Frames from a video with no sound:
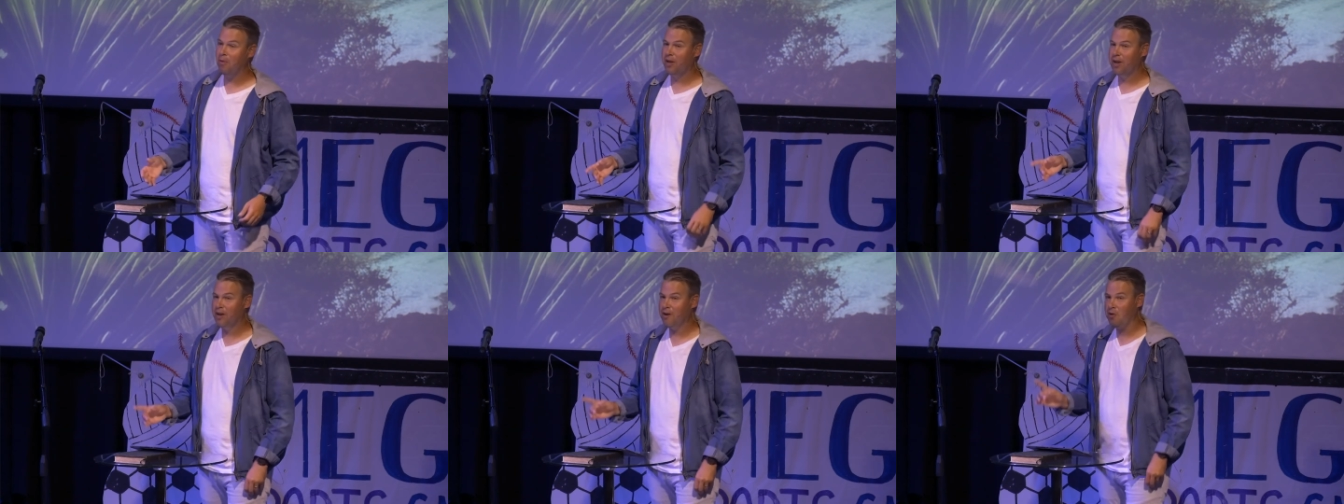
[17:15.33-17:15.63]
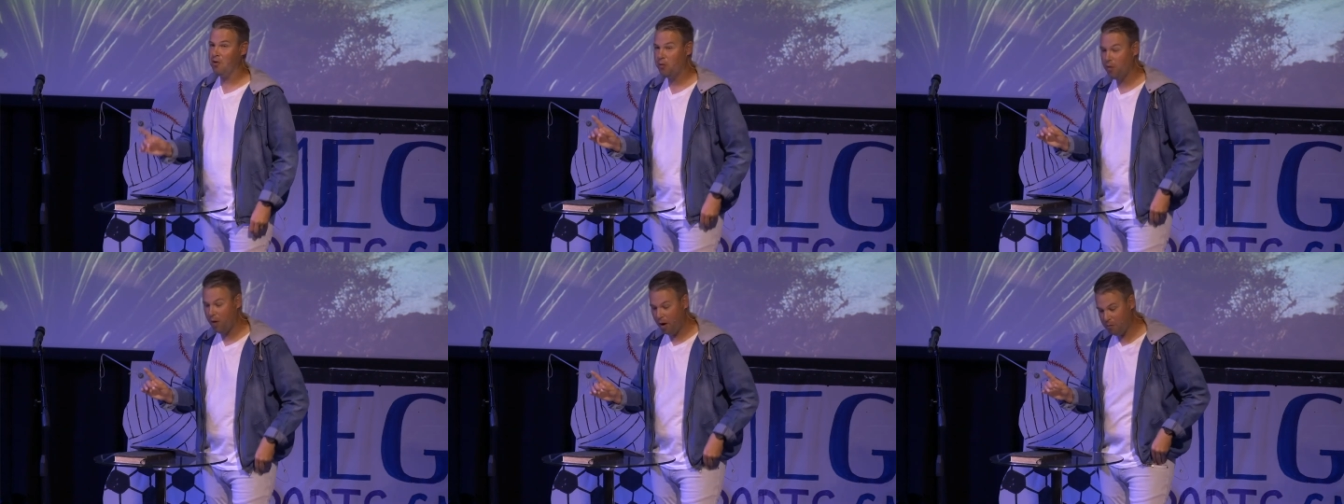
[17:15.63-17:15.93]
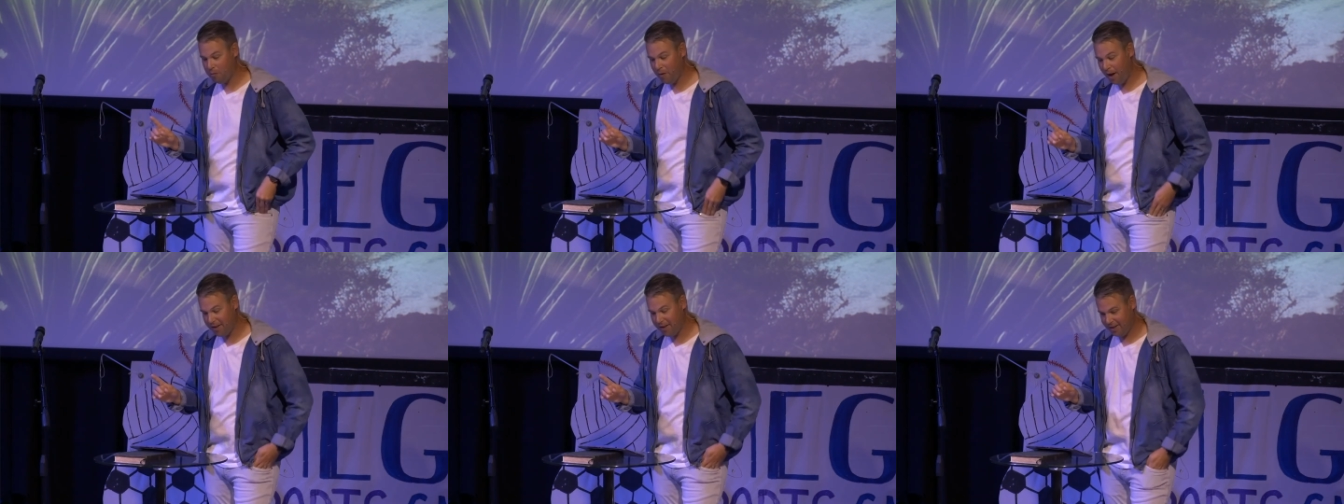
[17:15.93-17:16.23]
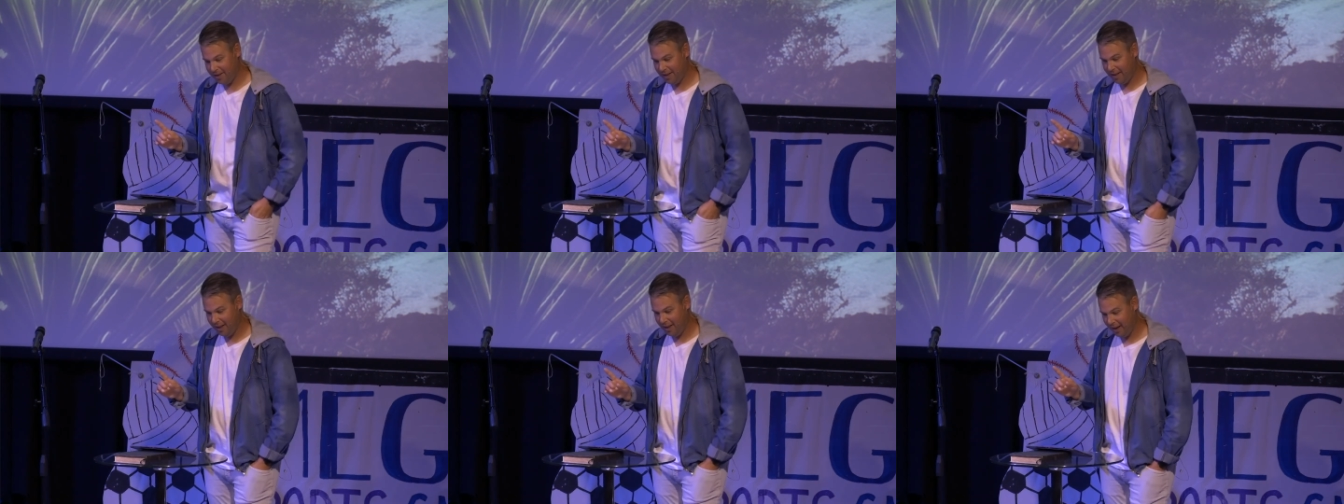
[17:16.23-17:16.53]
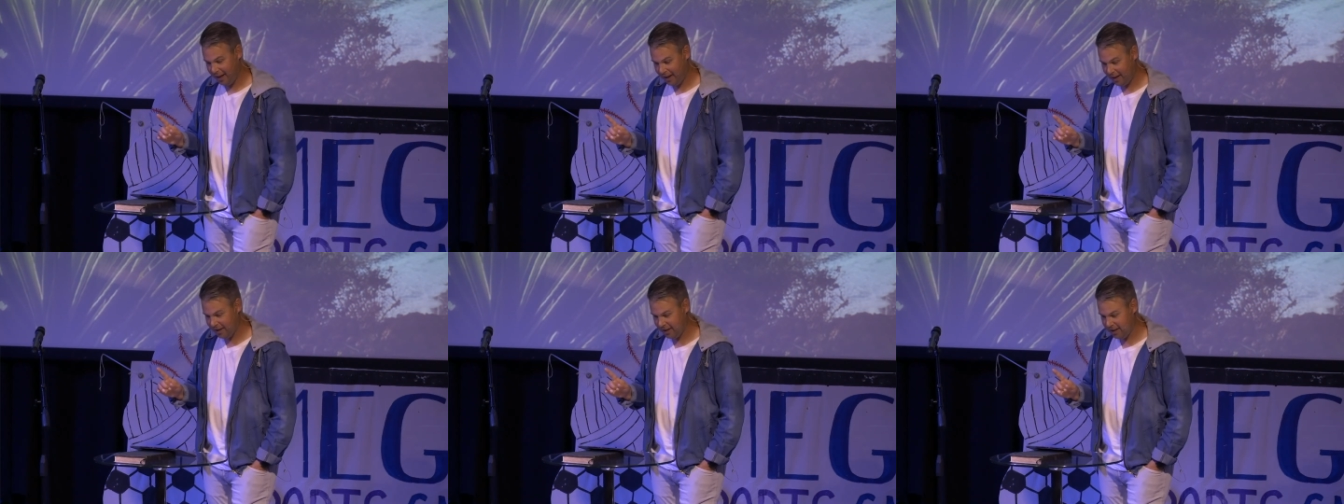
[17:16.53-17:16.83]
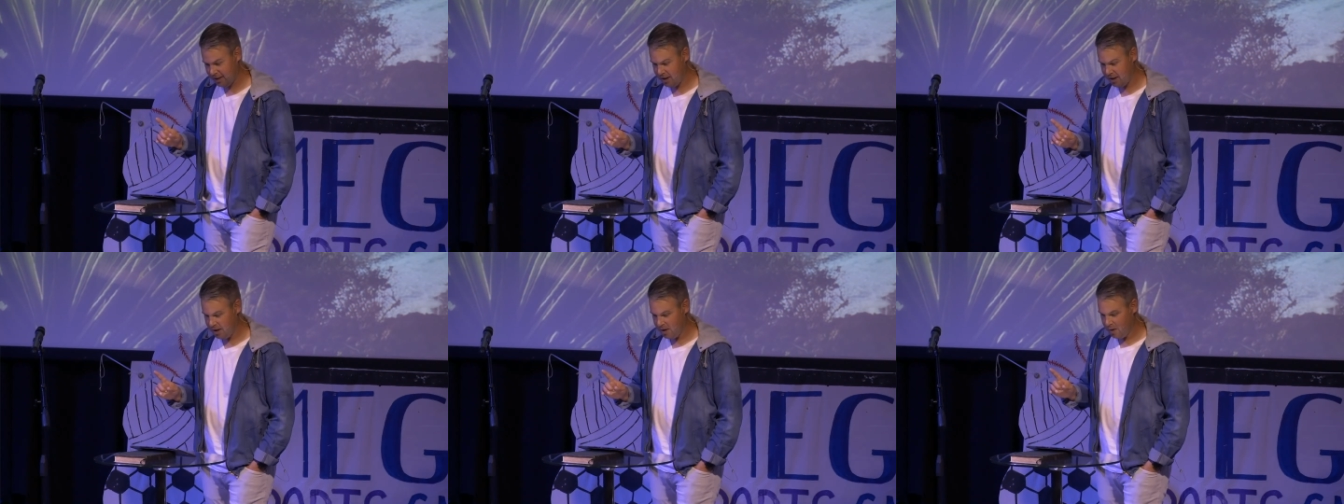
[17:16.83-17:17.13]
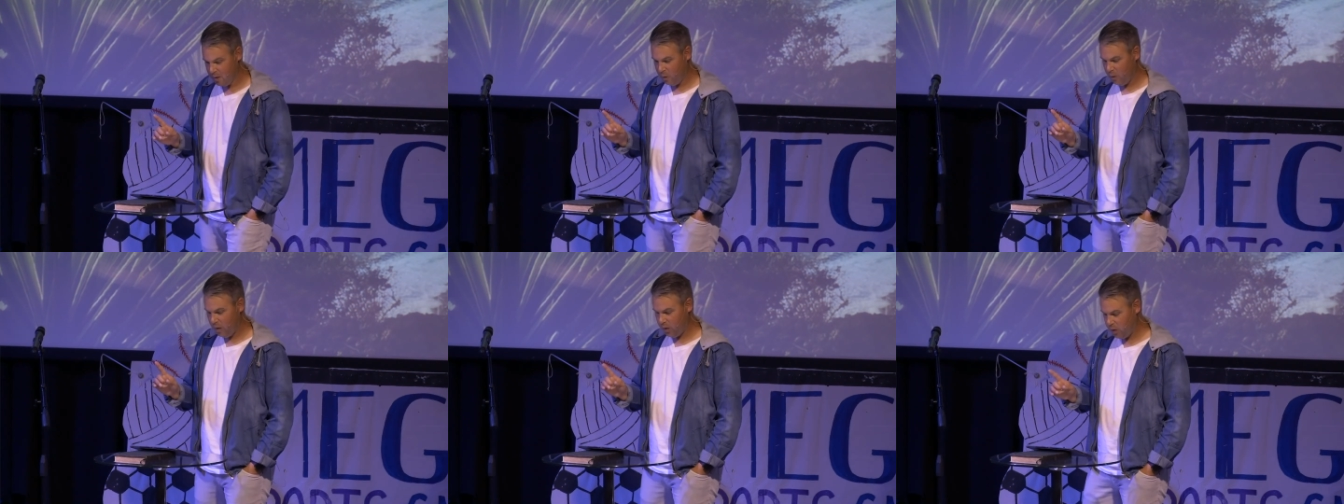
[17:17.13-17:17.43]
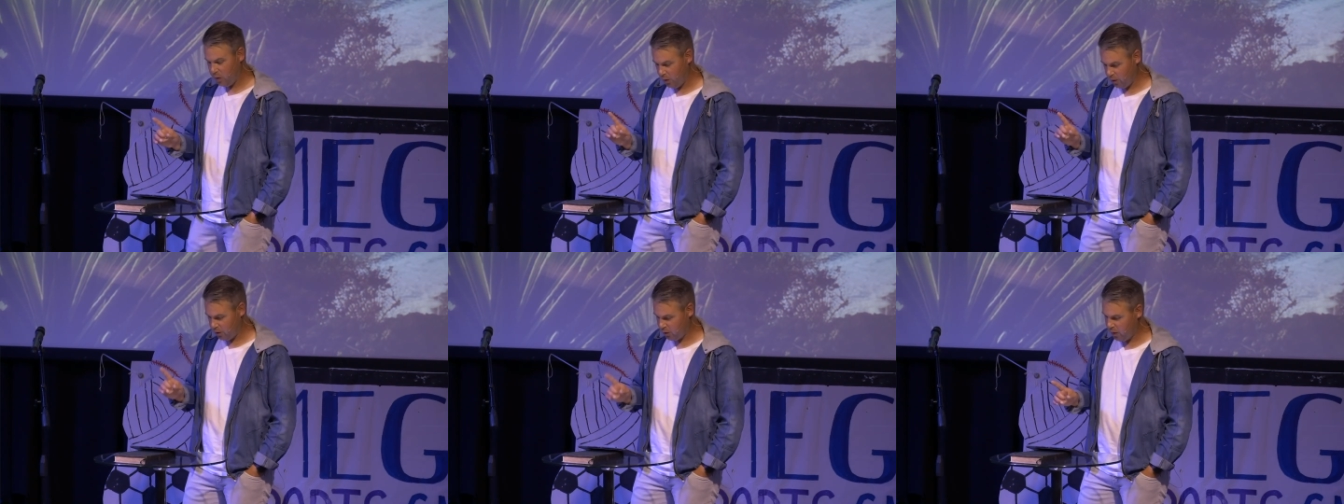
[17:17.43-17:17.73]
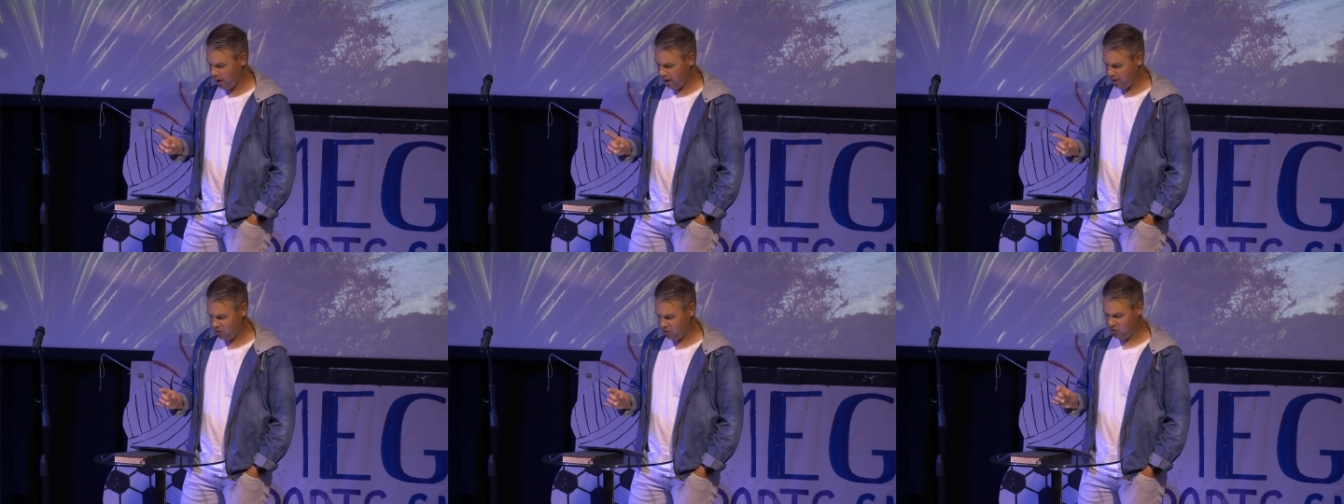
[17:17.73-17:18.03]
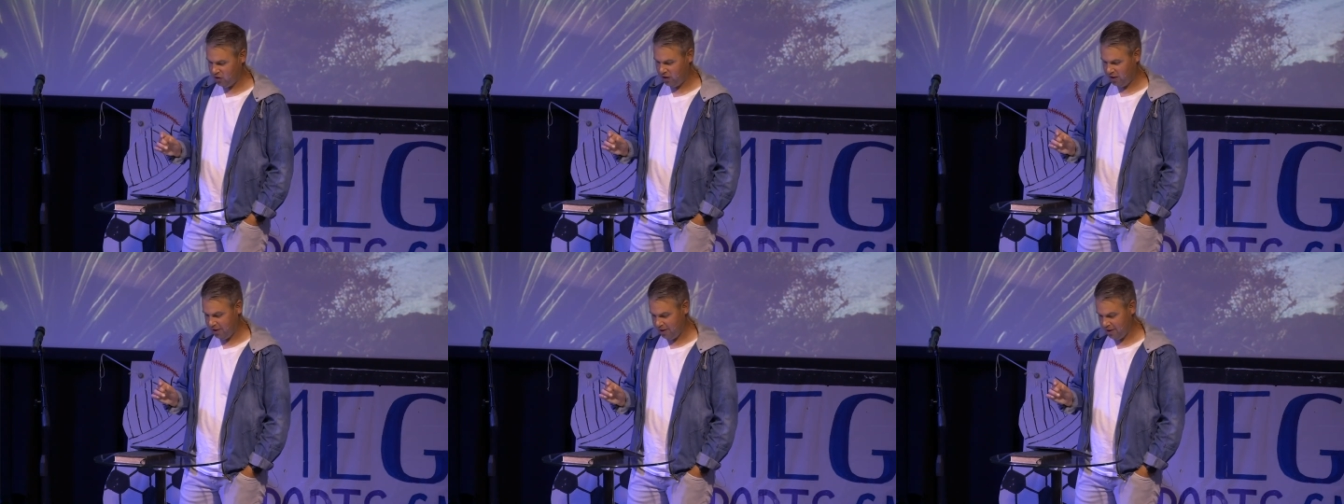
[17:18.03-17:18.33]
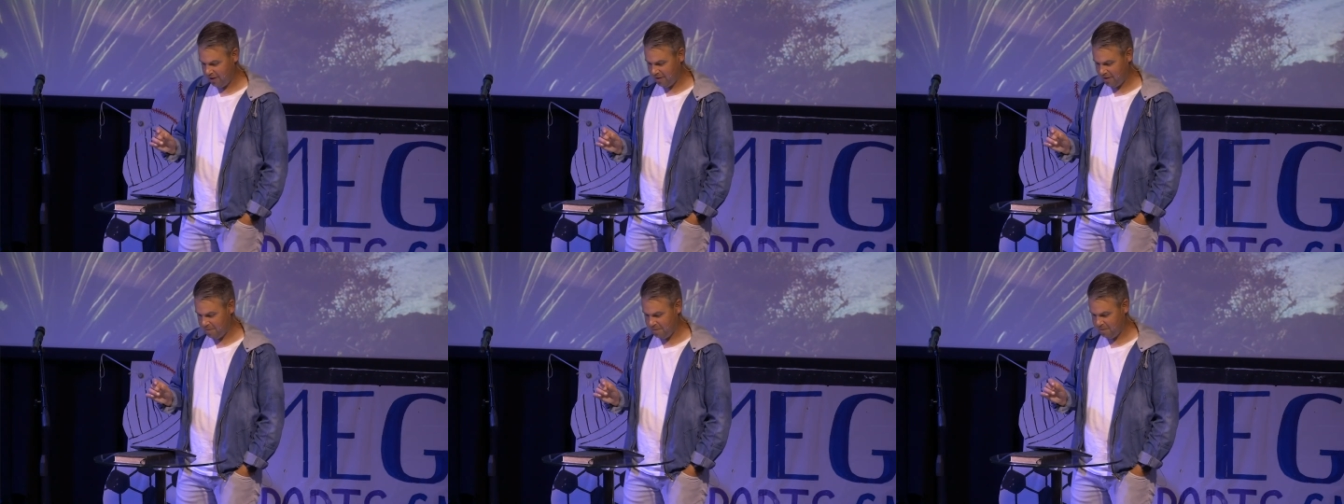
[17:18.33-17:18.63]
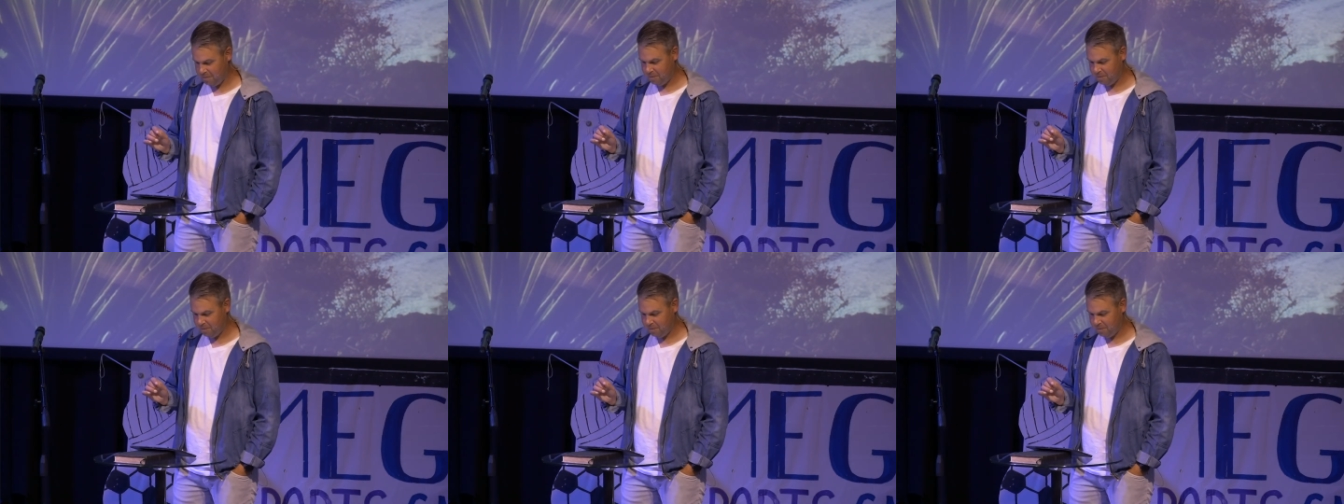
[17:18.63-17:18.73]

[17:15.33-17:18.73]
here who are wrestling with those questions,